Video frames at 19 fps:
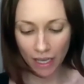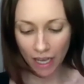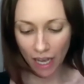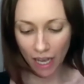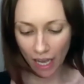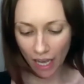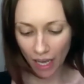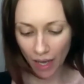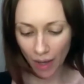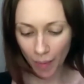
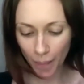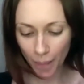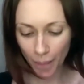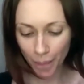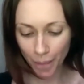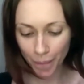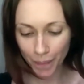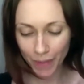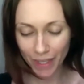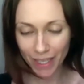
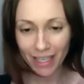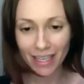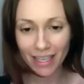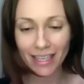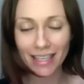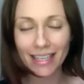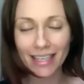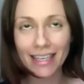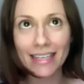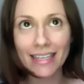
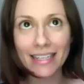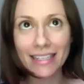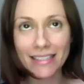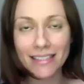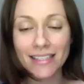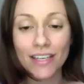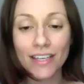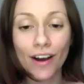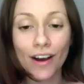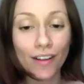
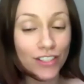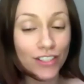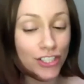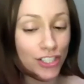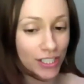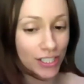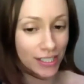Kinesiology